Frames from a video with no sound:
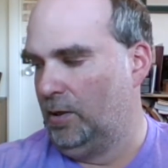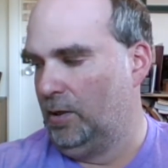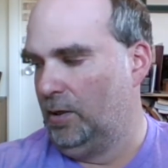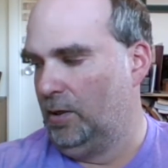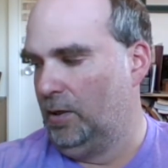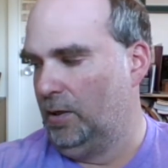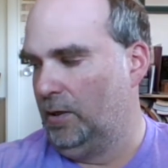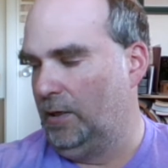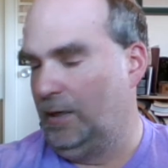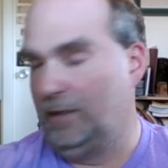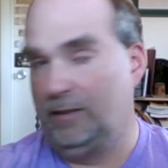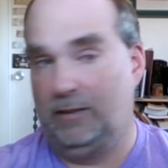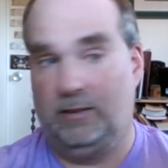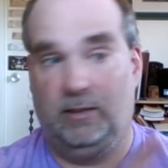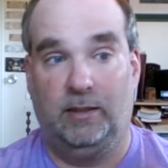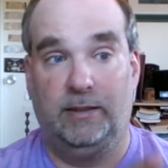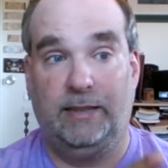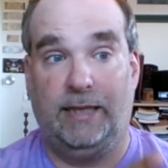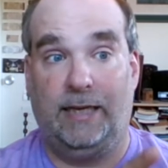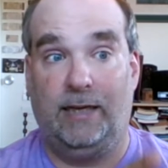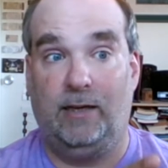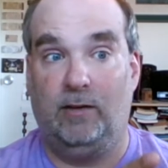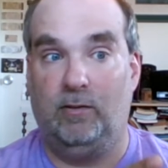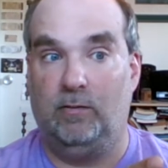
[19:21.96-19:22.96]
don't
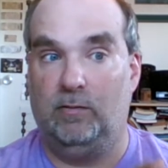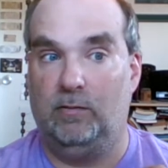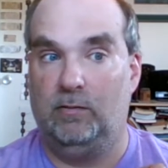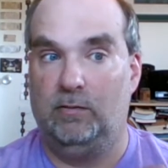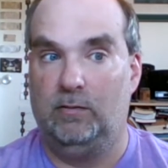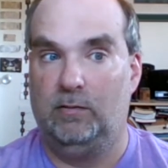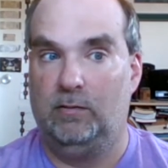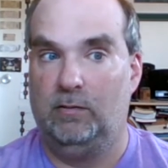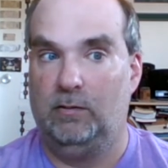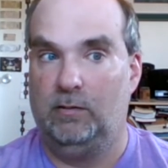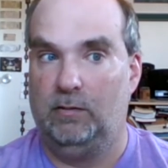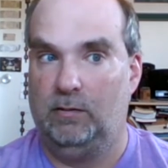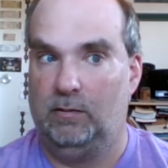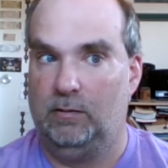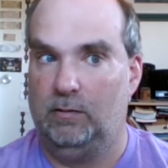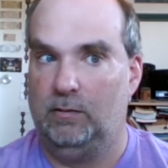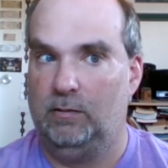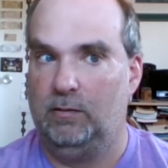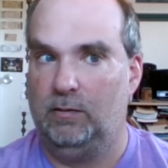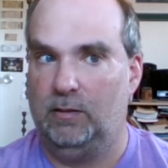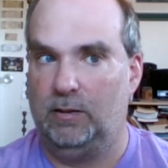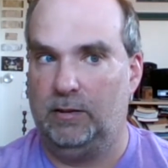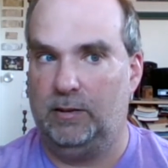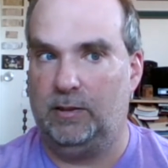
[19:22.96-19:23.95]
expect much from me
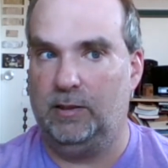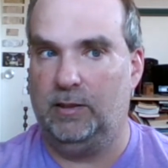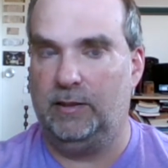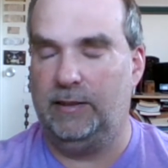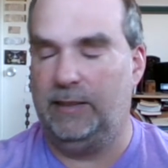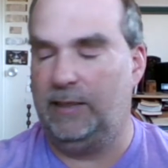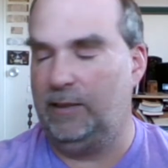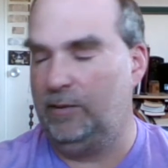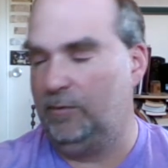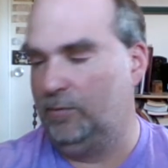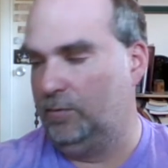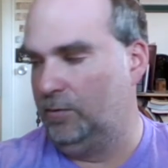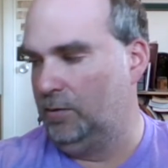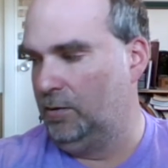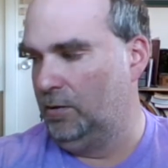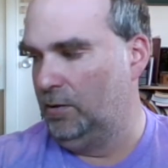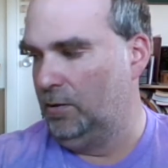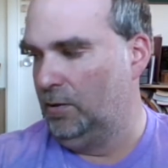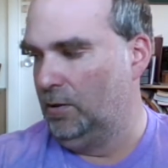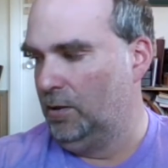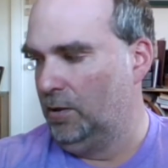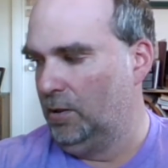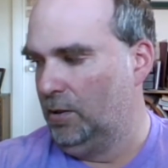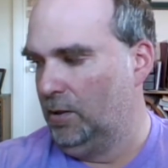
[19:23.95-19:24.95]
because
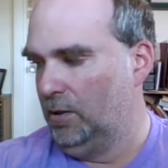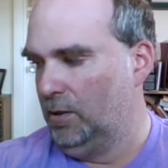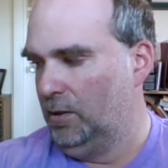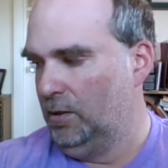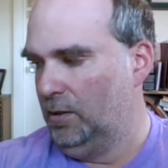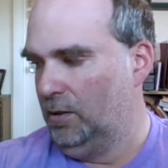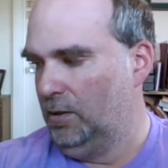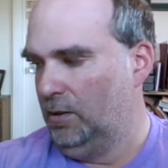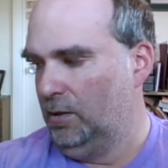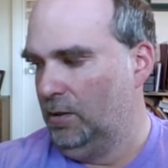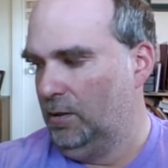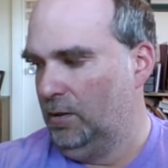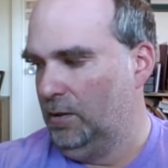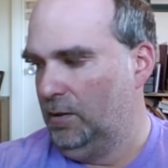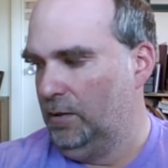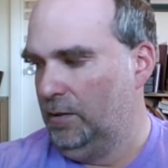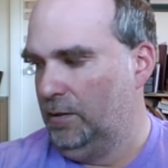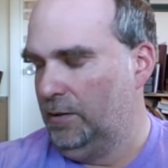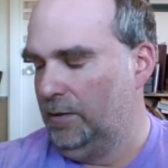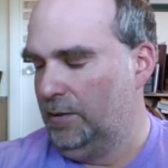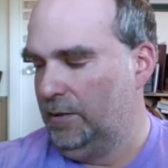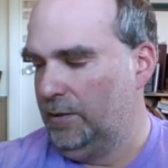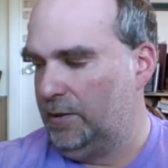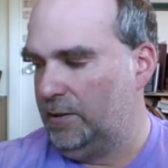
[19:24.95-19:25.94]
I'm off to
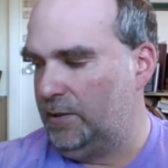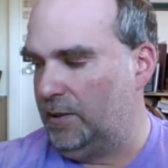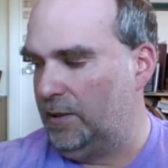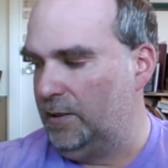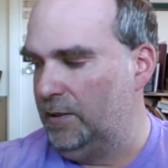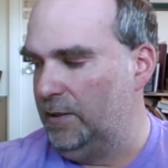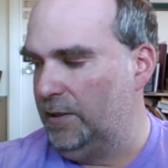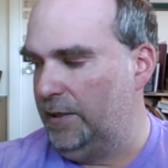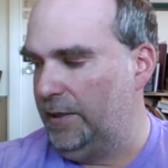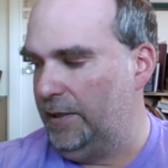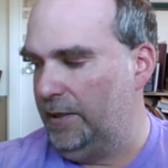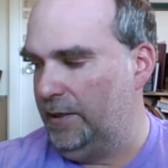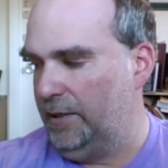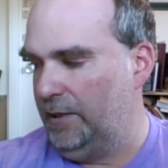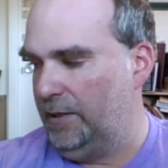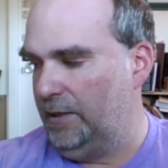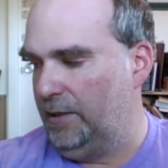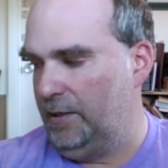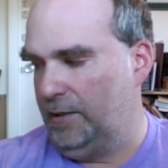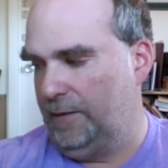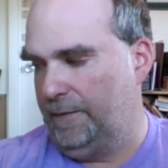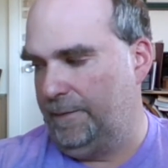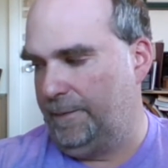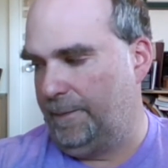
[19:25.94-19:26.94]
Jacksonville. I'm finally going
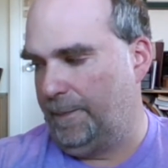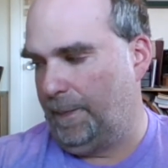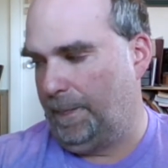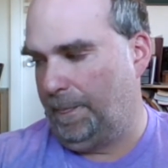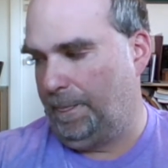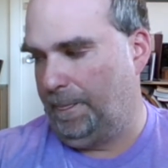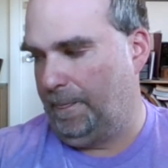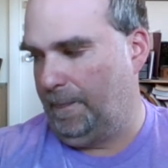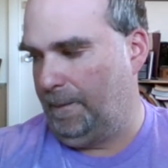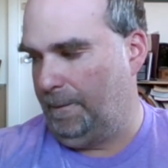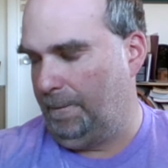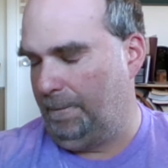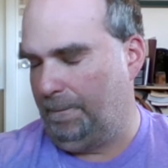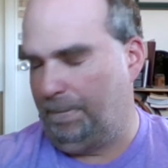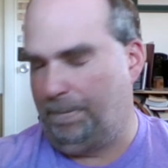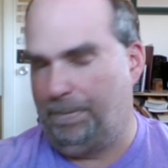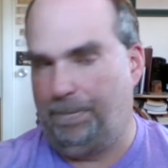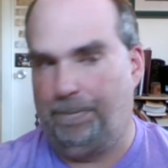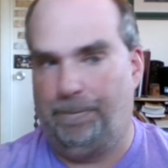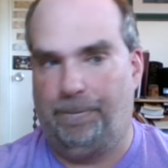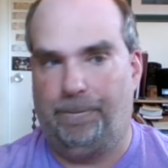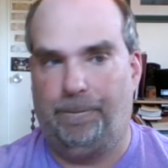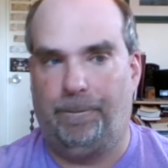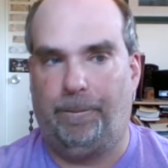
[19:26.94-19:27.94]
to go there to see a
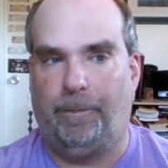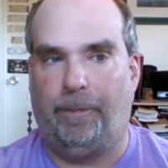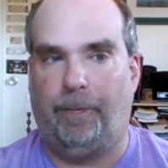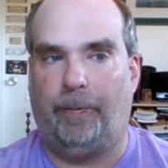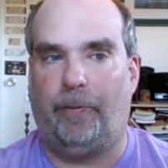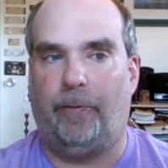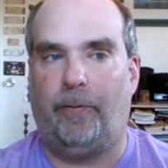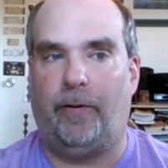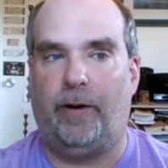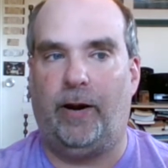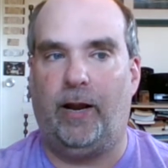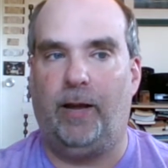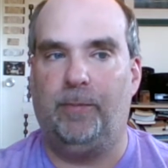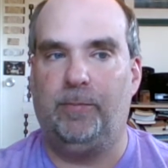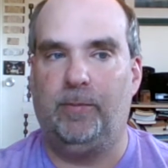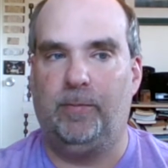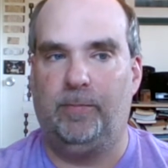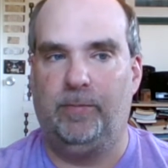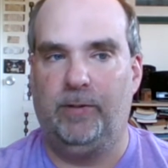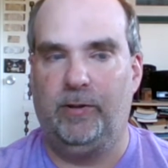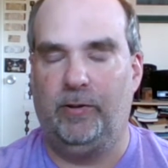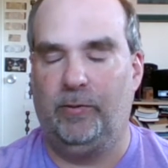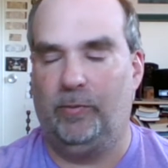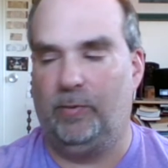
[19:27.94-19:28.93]
friend that I've been
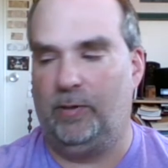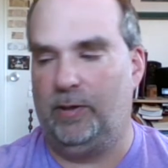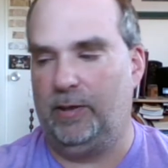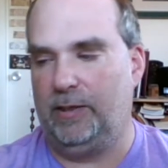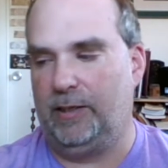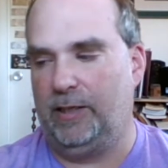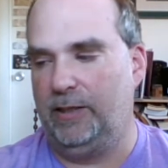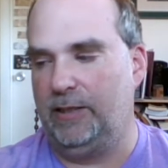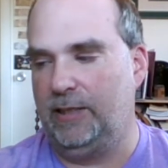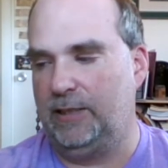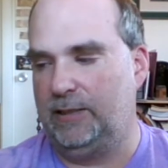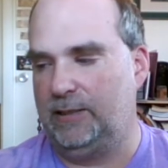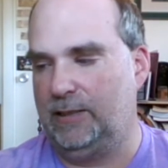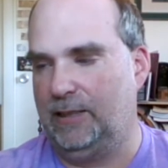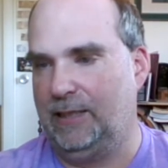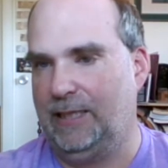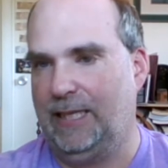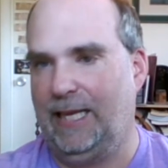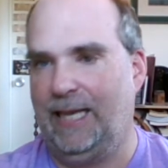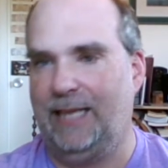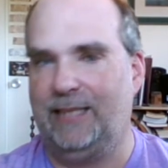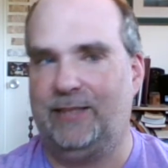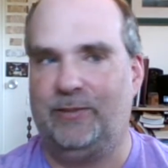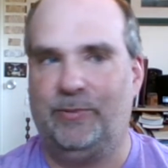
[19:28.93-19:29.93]
saying I'd visit,
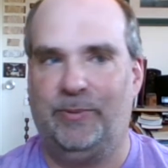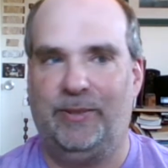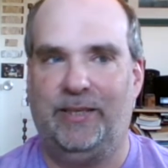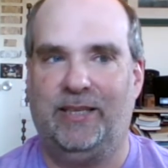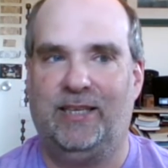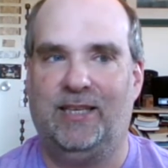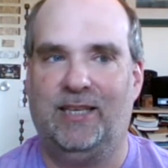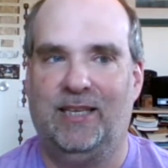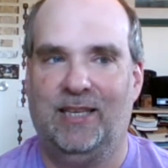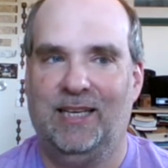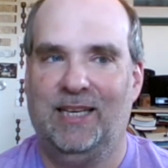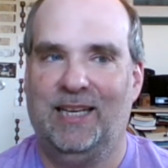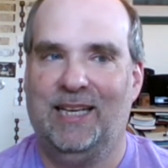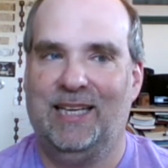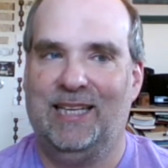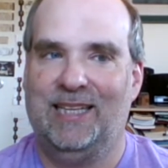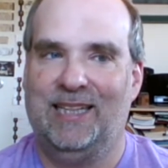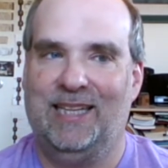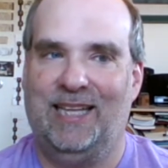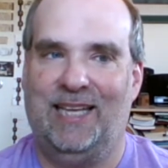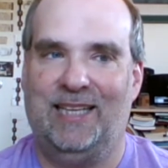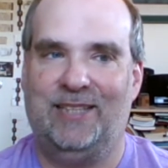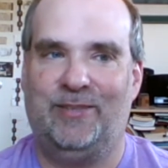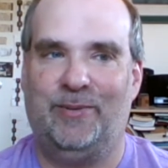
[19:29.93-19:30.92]

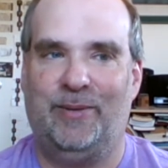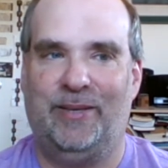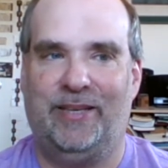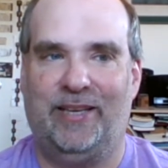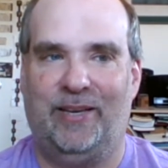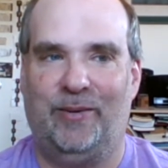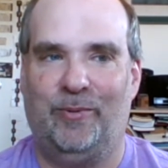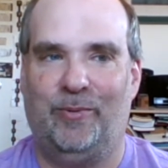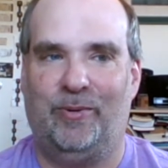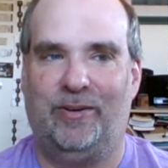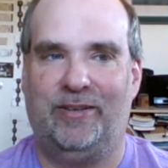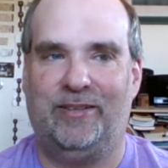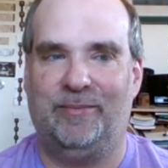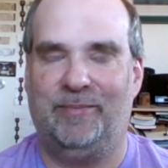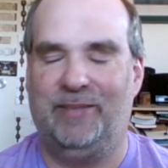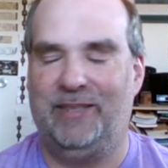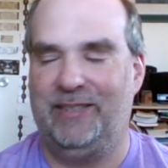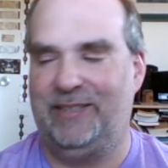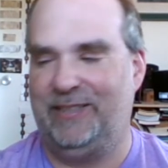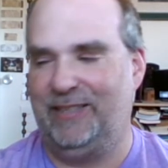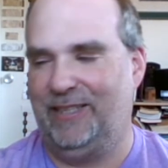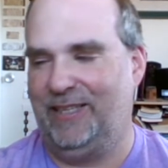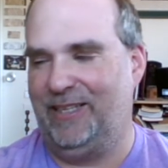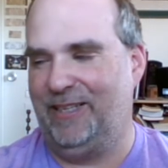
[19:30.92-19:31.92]
I think, since
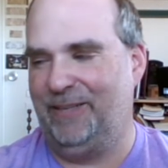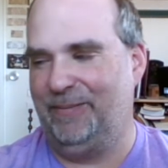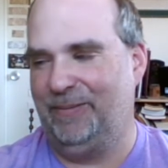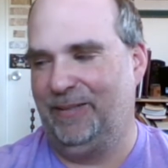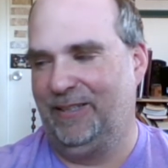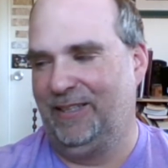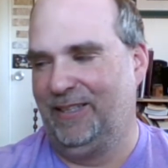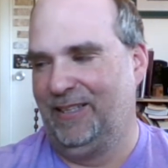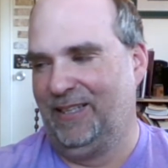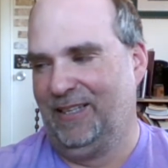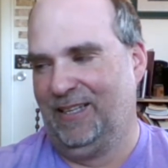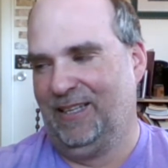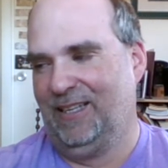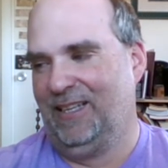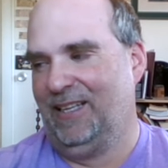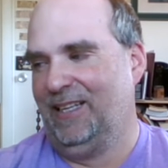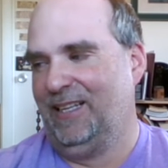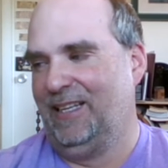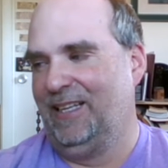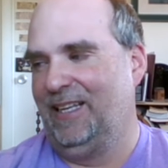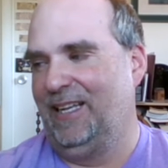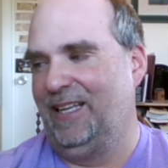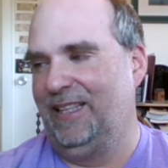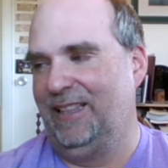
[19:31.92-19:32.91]
December. But
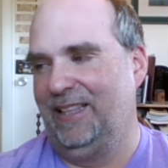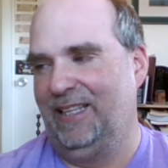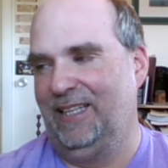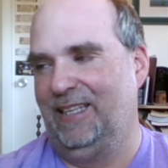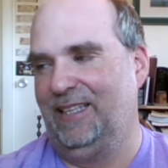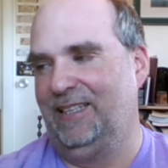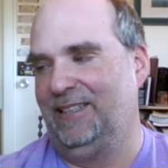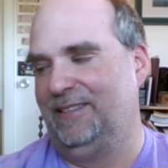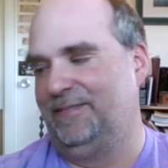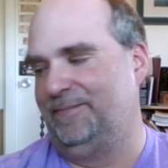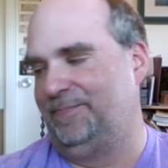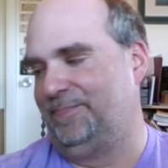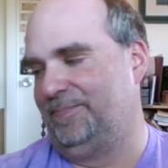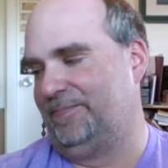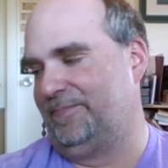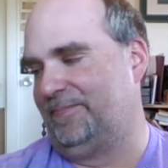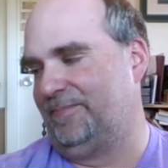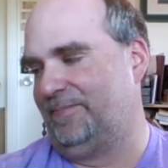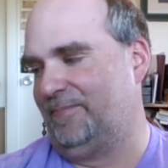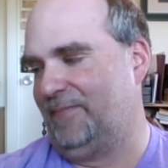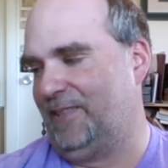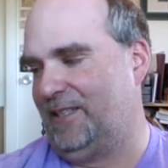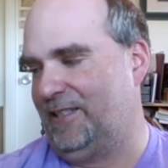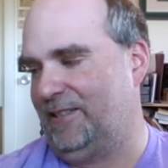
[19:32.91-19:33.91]
work and
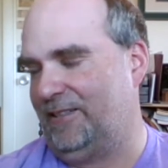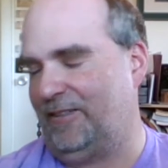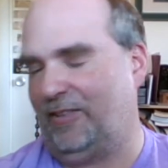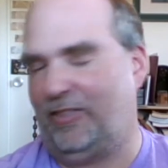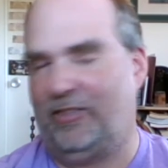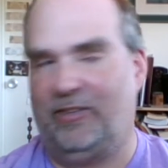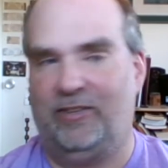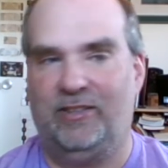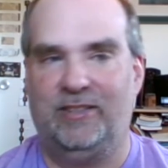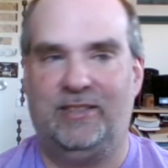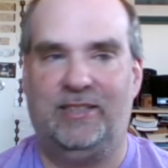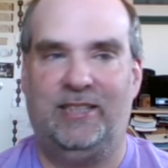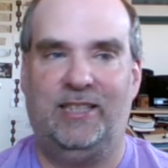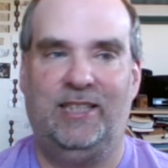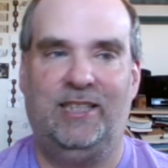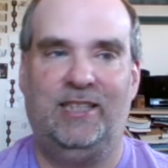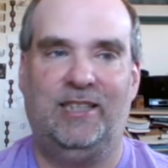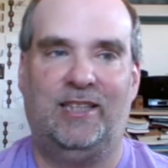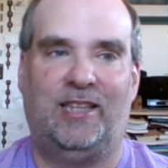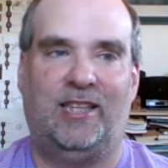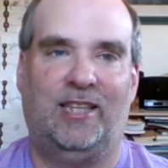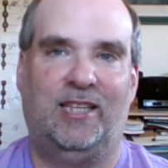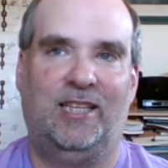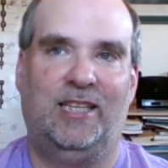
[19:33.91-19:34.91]
life just
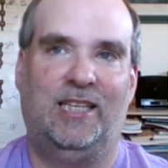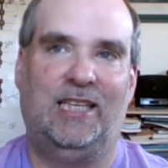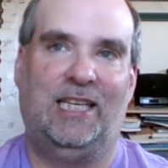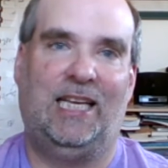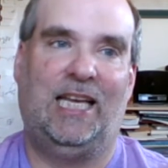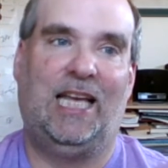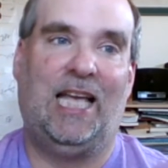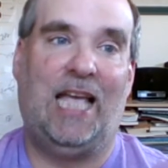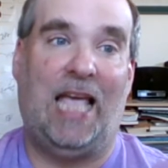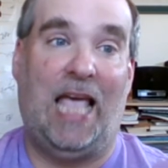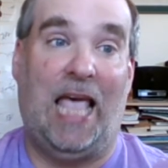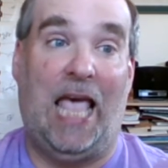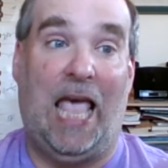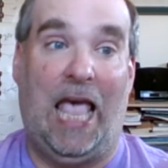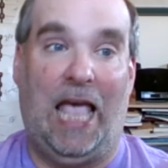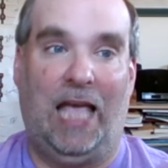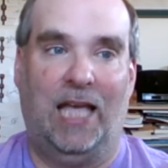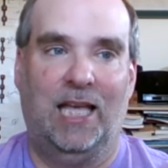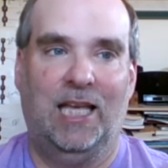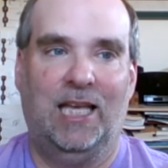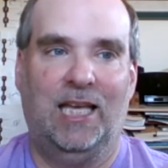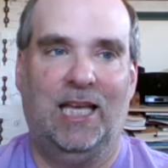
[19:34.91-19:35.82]
has said no.